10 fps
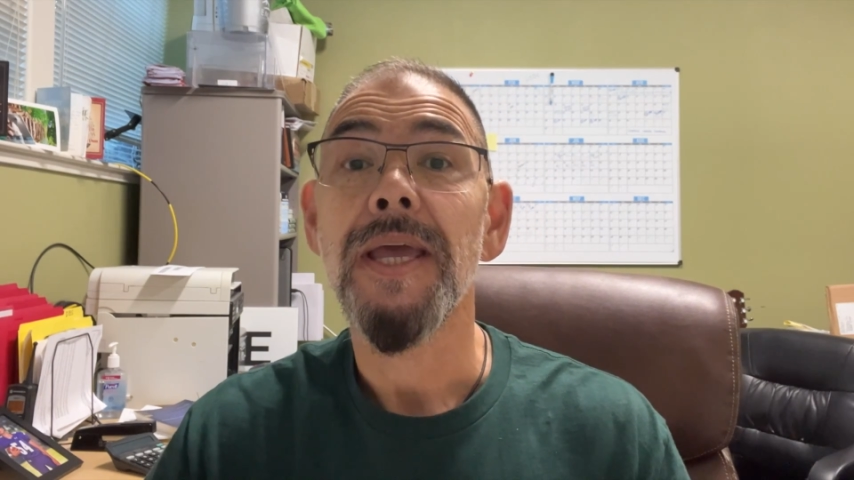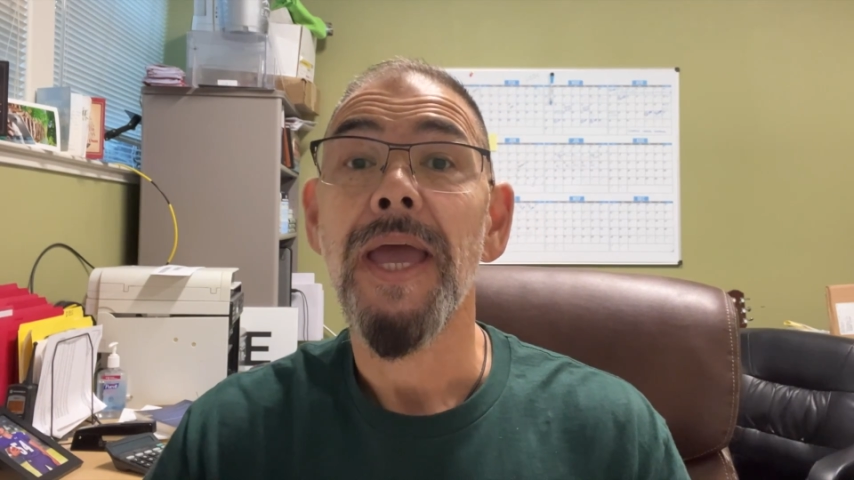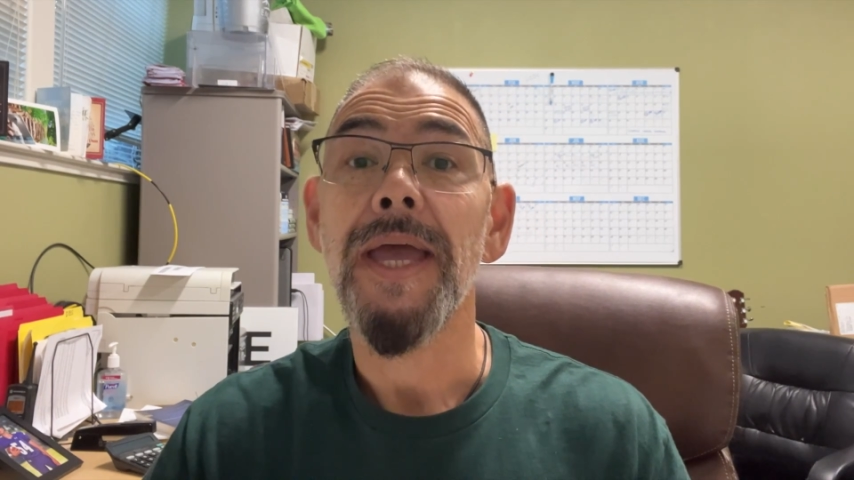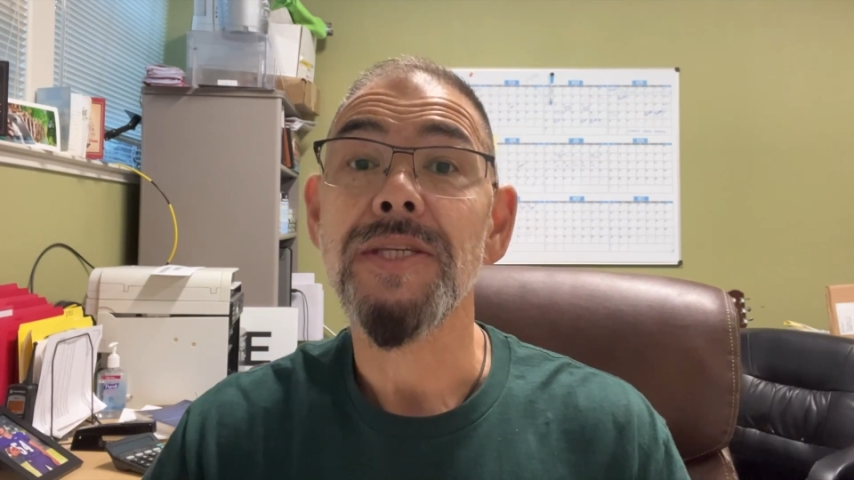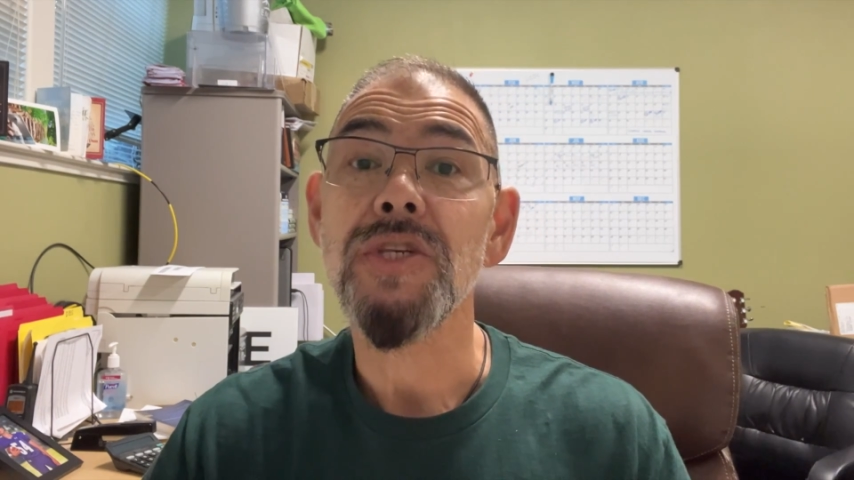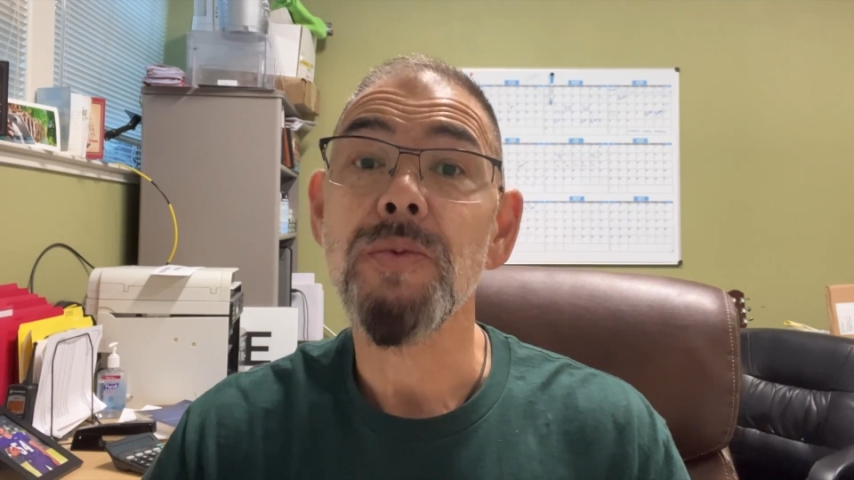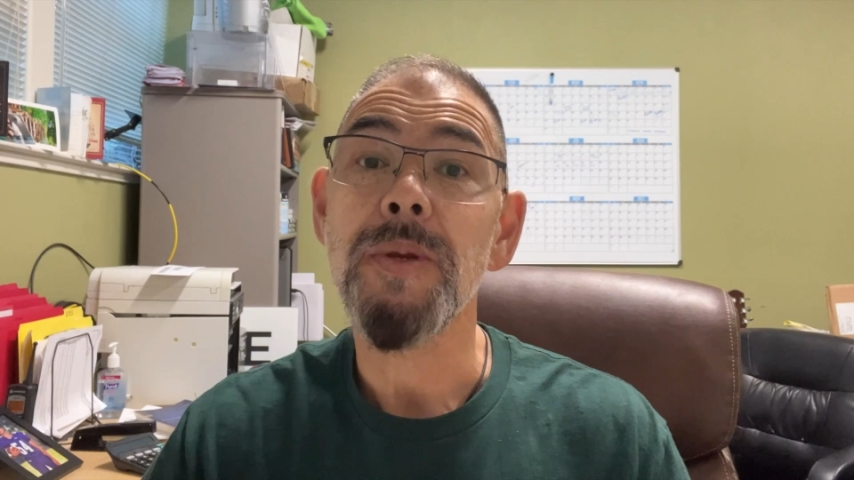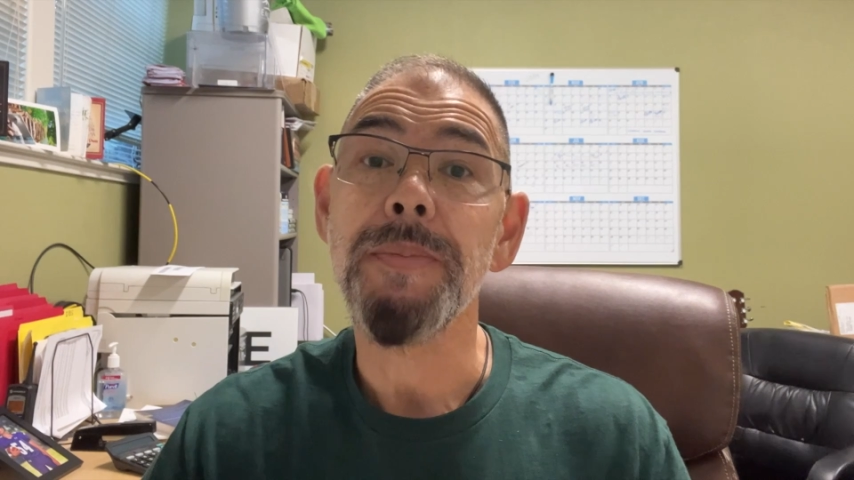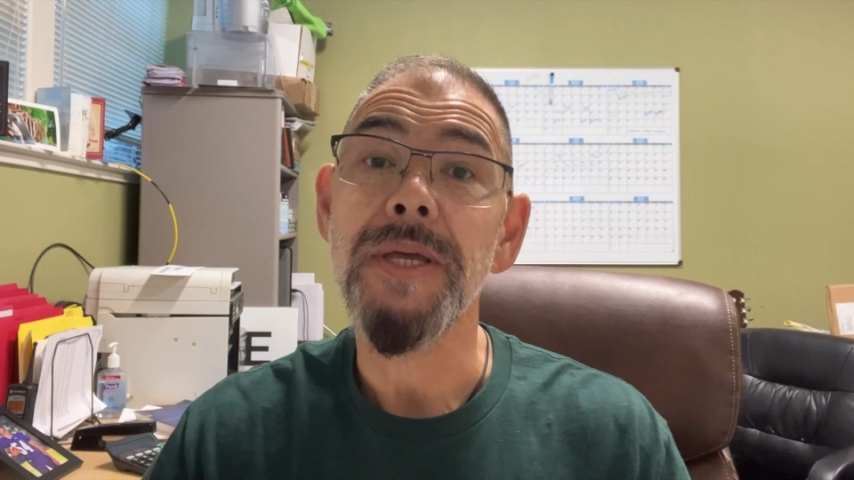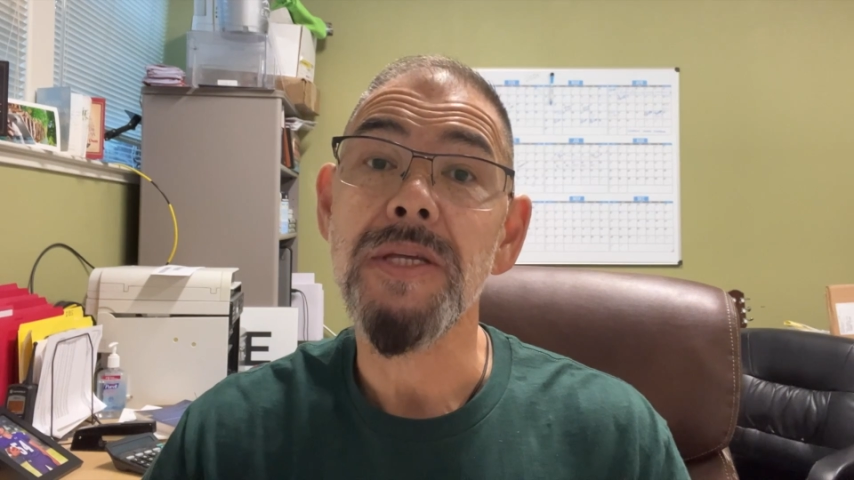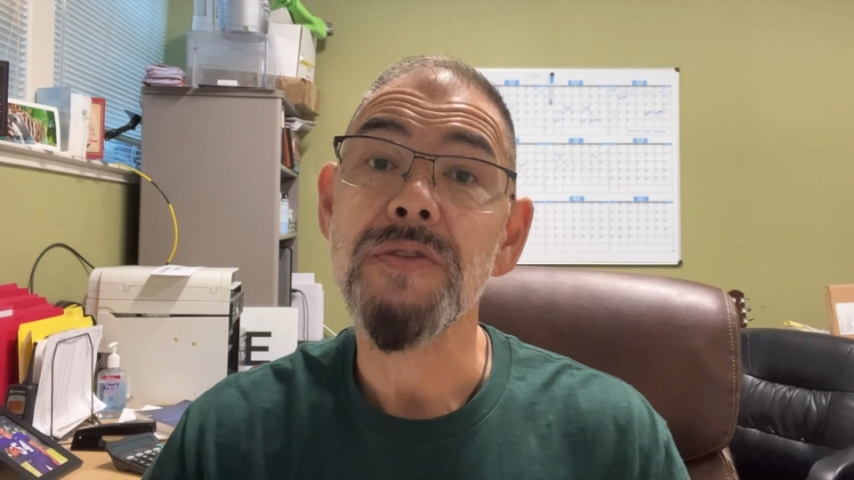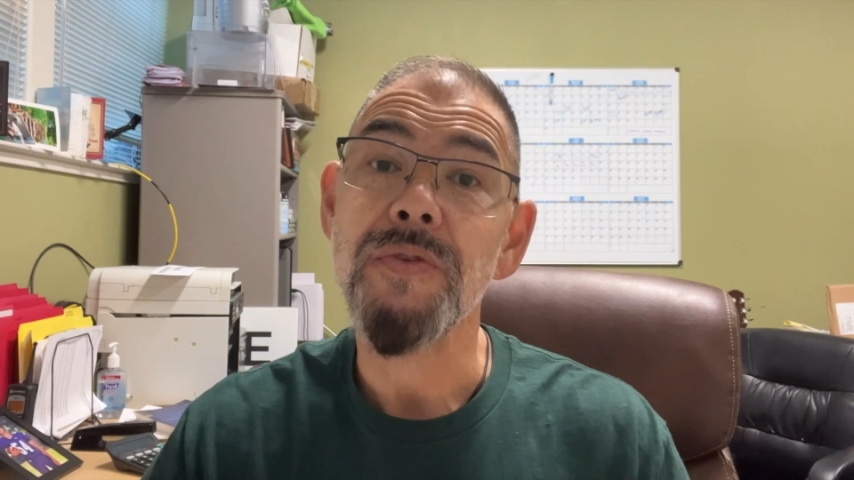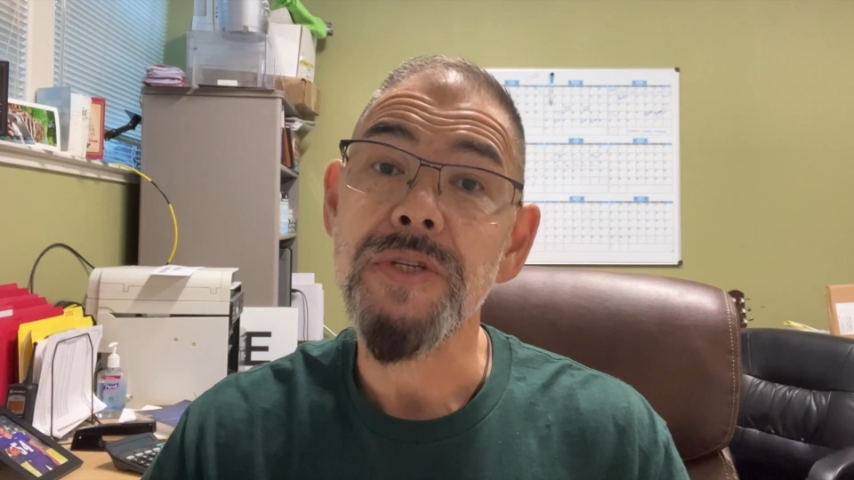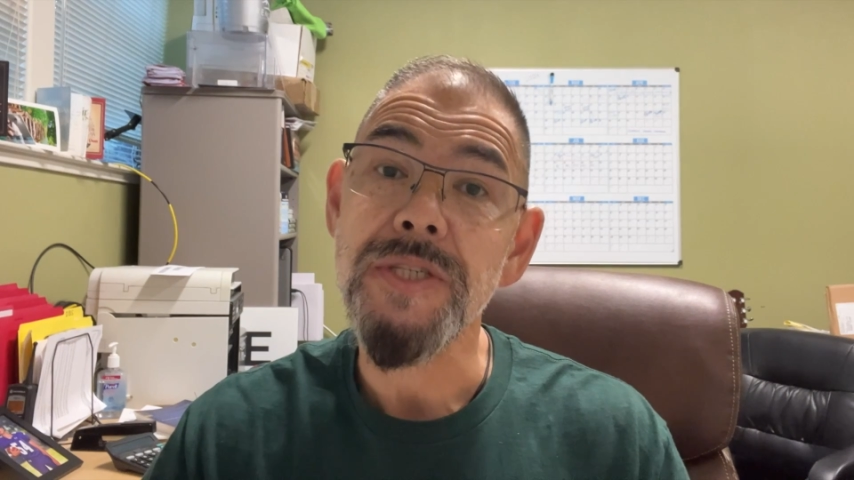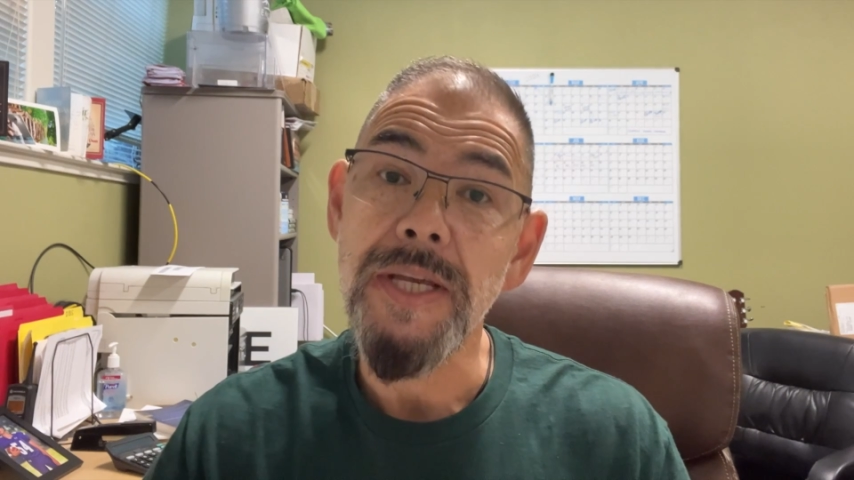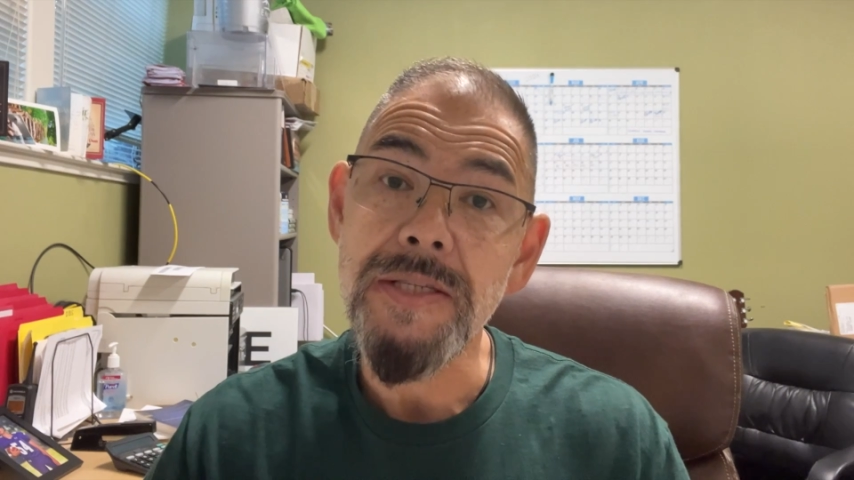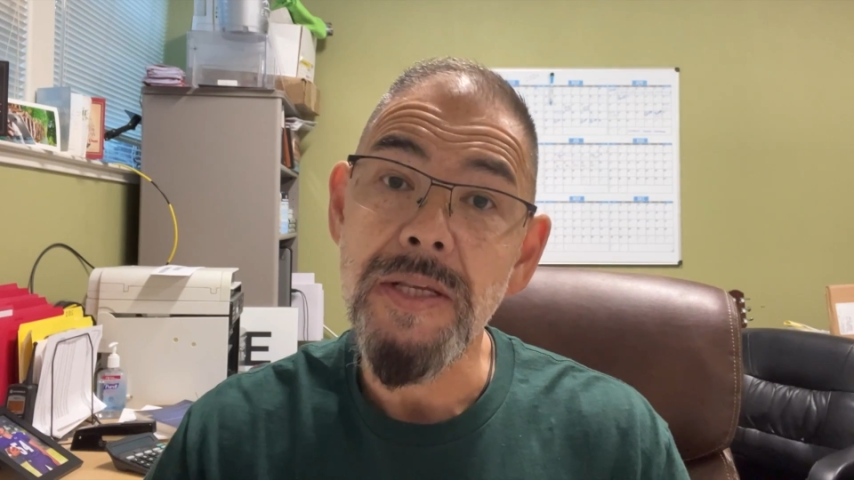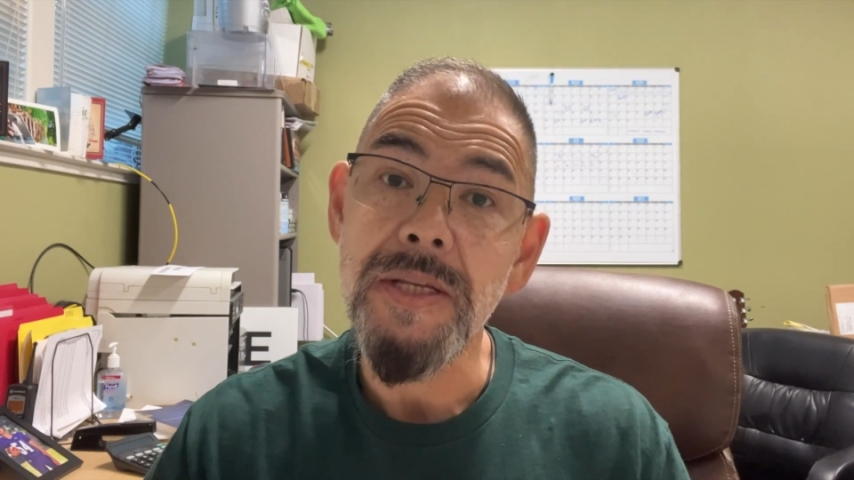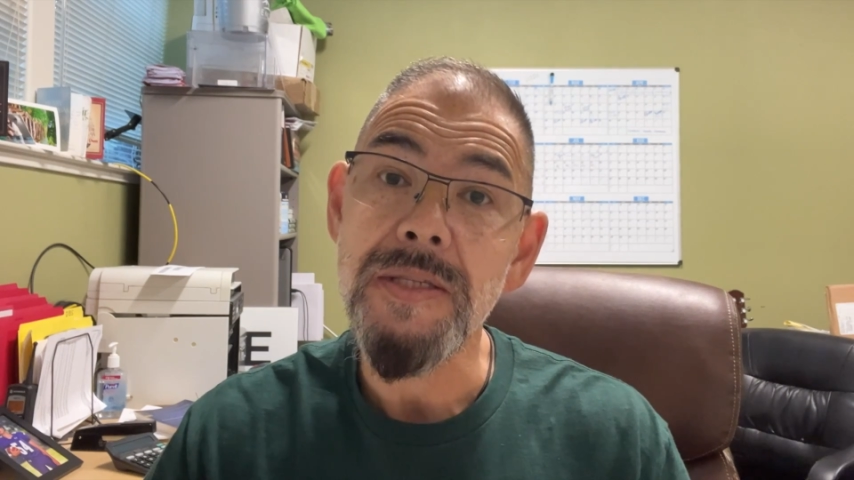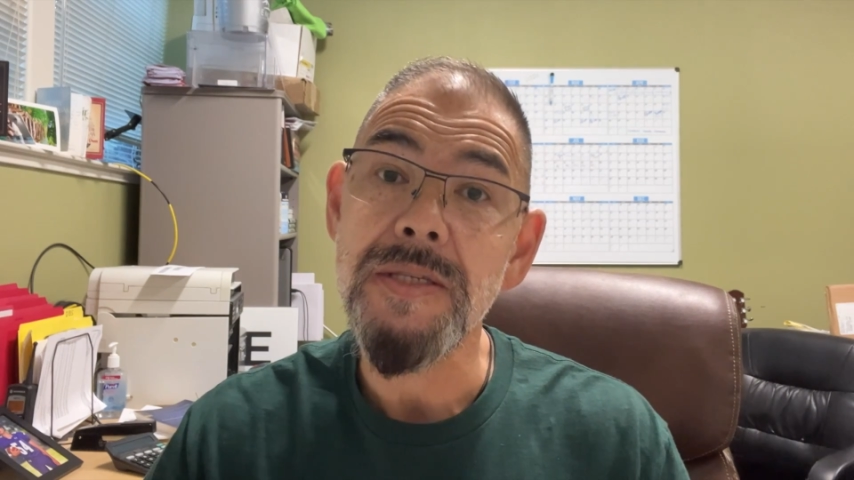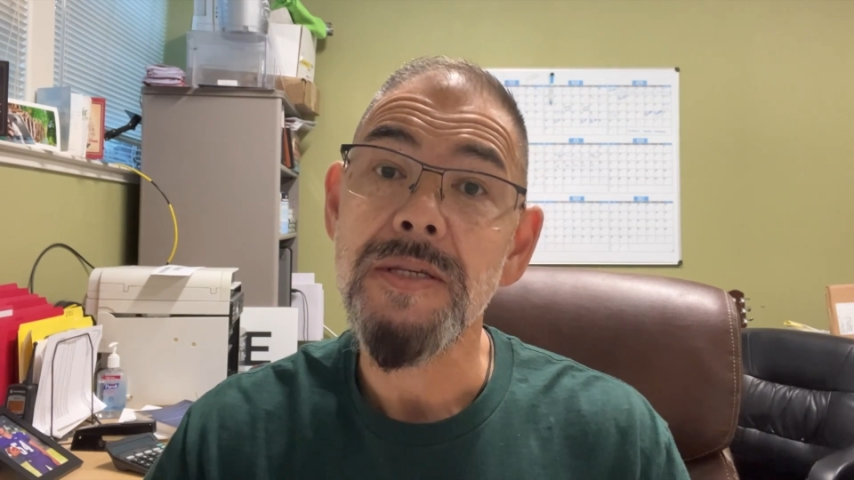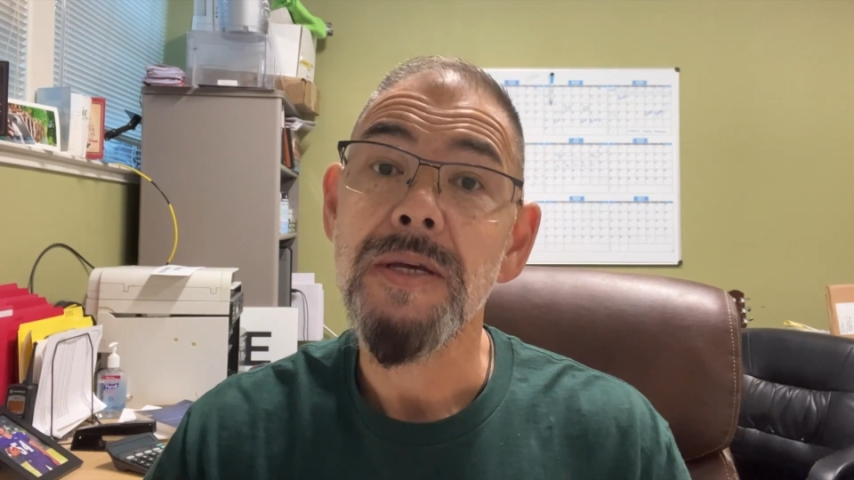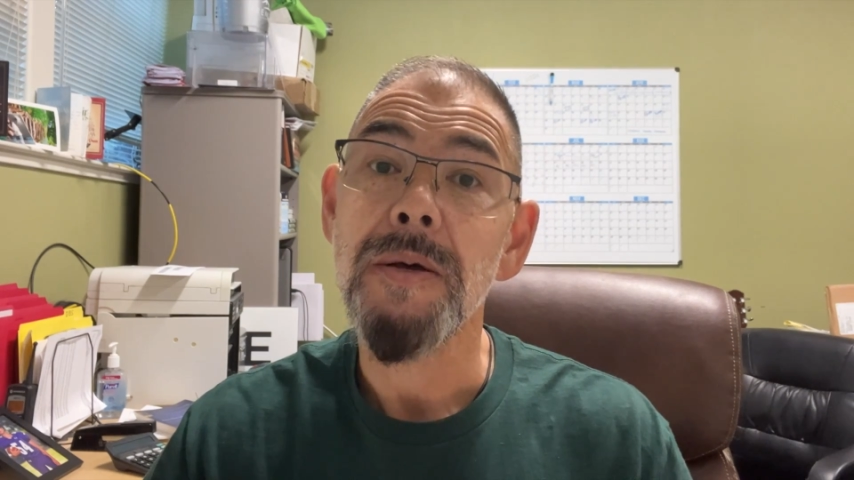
as human beings for sustenance,